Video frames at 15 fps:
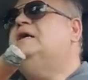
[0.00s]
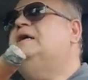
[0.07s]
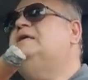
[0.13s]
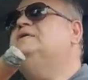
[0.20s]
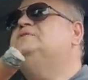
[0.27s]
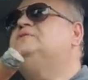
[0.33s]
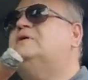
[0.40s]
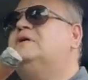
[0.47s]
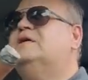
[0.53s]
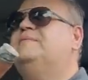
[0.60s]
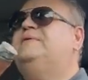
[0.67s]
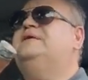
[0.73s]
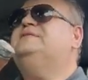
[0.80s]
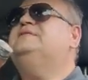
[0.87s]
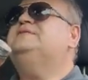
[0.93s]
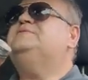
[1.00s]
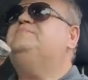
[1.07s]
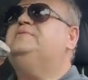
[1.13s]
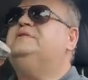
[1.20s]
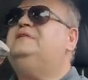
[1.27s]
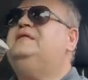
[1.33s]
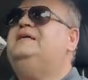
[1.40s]
I didn't talk about this,
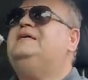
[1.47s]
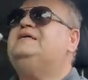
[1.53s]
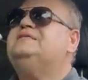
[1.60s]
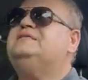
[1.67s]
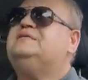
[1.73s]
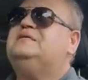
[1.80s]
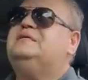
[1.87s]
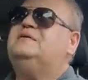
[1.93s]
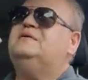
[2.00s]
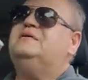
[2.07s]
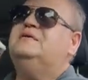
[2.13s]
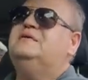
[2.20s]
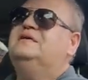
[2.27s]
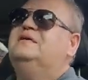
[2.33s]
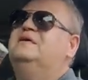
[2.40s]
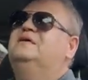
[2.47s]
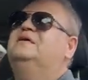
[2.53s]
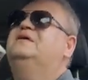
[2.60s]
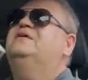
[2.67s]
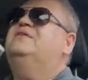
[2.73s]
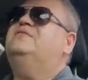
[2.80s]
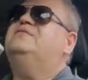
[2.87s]
but last
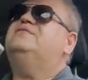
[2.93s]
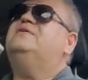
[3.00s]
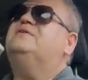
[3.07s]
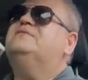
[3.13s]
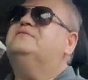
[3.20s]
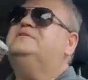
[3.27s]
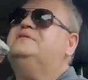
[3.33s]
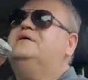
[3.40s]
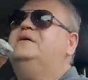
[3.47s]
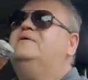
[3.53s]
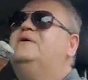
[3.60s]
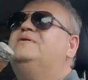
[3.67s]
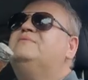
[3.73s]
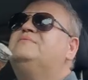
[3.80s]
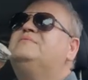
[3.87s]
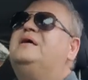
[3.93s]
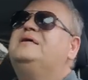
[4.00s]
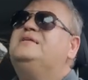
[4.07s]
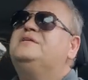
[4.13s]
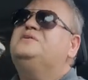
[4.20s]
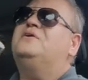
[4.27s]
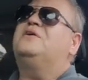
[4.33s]
Thursday... Well, I
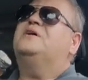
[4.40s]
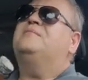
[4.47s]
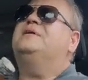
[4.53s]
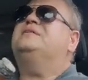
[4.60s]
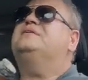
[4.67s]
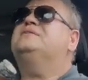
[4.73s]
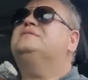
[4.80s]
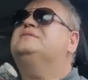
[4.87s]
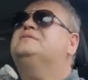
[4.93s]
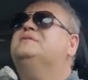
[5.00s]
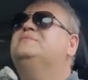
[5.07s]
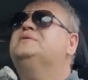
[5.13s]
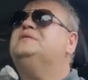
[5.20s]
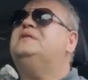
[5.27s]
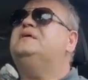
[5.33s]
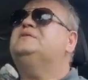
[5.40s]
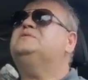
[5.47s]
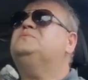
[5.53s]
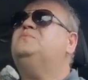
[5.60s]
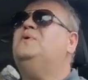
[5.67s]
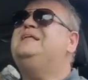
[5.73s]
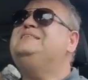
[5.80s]
did talk about this. It was last
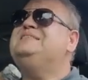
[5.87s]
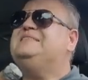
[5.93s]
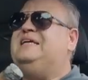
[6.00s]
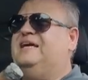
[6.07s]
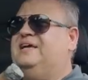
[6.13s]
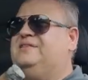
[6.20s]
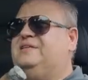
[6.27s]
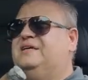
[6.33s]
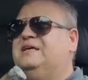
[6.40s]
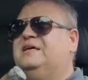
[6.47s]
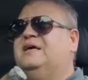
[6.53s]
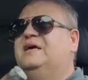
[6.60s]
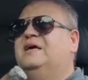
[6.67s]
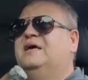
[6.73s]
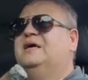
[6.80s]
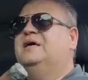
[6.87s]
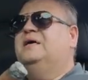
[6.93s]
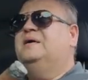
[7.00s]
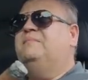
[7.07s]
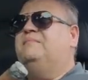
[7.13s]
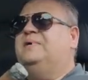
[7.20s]
Wednesday, I think.